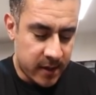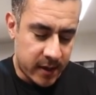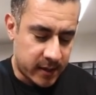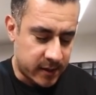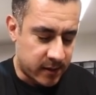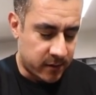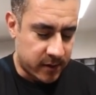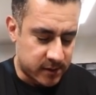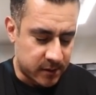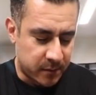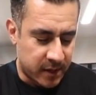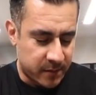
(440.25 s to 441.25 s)
and then I'll get to
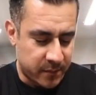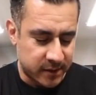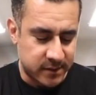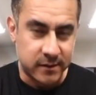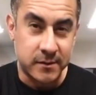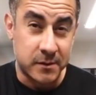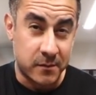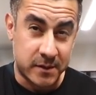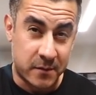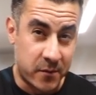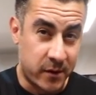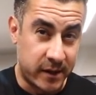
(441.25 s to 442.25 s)
the black pastel. because
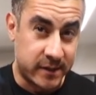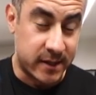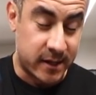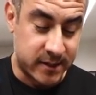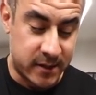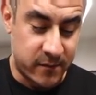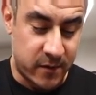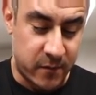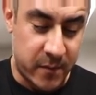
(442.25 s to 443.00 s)
I'm really excited to see if we have a